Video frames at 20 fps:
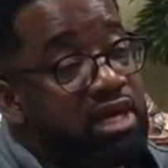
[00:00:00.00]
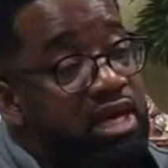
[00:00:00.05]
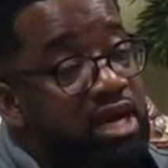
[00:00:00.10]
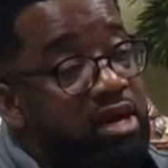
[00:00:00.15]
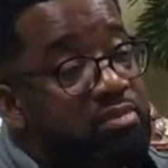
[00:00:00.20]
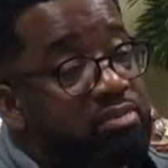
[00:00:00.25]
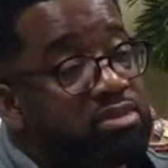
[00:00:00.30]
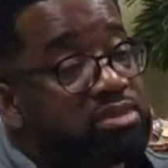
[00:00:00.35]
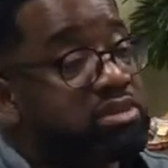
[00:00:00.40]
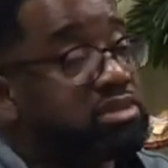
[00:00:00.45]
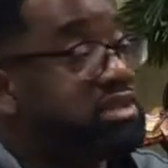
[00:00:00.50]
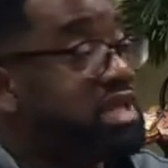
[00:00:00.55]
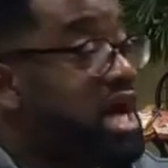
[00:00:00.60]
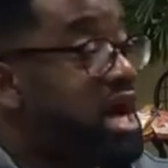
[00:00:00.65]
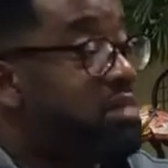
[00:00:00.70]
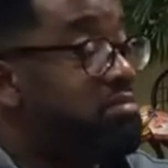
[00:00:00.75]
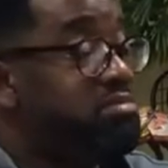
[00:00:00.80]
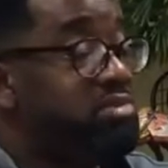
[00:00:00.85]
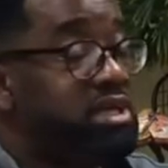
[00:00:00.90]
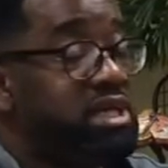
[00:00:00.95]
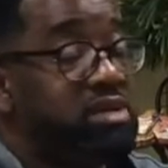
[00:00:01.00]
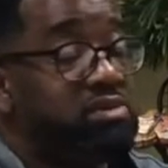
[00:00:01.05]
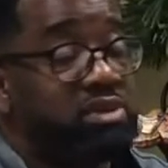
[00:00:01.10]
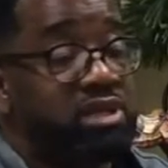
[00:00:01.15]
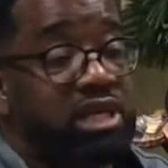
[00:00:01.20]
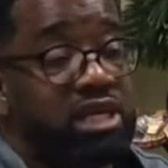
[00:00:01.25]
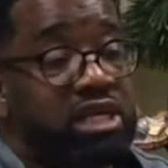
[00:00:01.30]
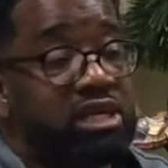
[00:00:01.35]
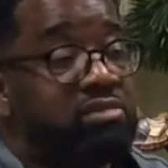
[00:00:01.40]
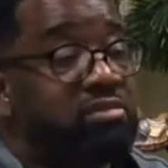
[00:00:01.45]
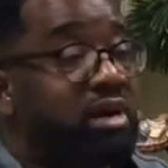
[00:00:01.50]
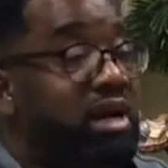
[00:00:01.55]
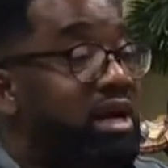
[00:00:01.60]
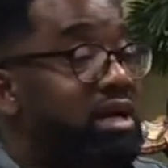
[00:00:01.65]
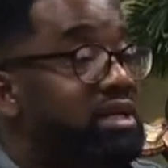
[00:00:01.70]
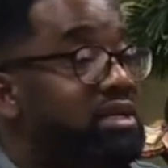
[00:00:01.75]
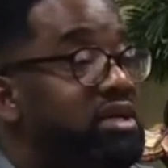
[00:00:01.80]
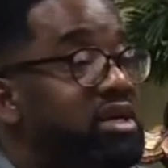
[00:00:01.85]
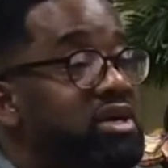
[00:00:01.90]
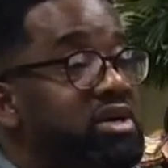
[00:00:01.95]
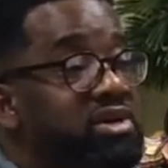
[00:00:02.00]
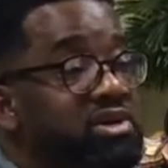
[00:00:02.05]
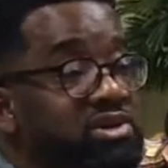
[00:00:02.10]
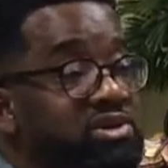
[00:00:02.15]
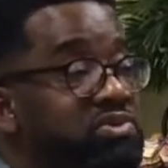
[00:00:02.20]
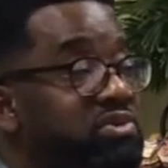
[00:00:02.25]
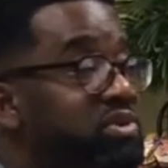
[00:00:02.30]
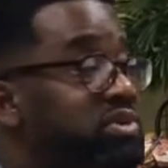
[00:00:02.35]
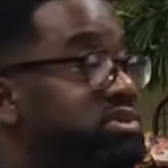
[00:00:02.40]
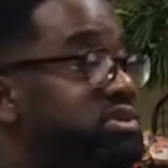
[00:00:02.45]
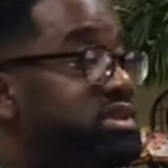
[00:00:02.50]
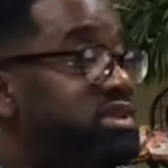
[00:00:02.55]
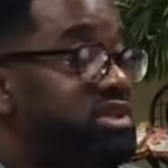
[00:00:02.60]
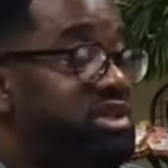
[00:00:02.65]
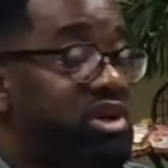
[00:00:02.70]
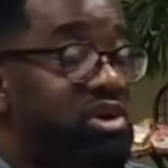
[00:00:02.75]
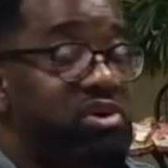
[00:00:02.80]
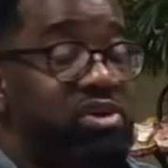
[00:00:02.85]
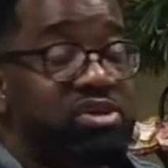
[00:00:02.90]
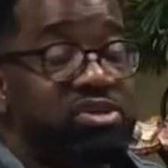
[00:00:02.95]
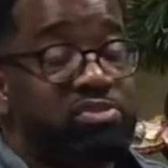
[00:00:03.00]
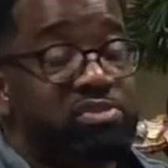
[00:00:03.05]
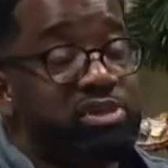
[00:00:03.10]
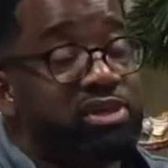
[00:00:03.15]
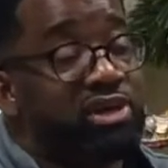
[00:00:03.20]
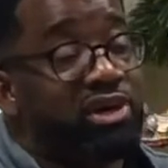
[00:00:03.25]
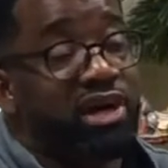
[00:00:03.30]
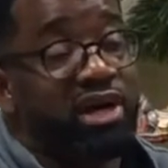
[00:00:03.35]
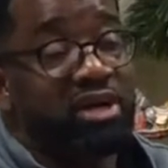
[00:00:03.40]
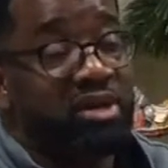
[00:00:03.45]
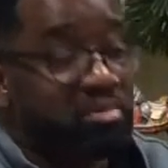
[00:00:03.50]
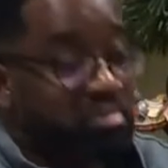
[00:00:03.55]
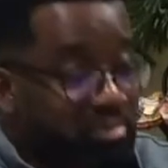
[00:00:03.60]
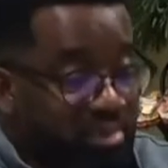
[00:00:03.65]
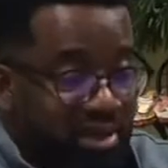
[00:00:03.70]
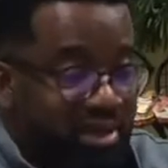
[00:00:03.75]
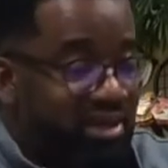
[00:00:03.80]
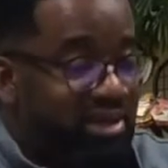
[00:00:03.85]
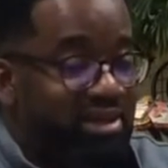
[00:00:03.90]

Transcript: I'm going to stop being with anybody who wants to encourage me or help me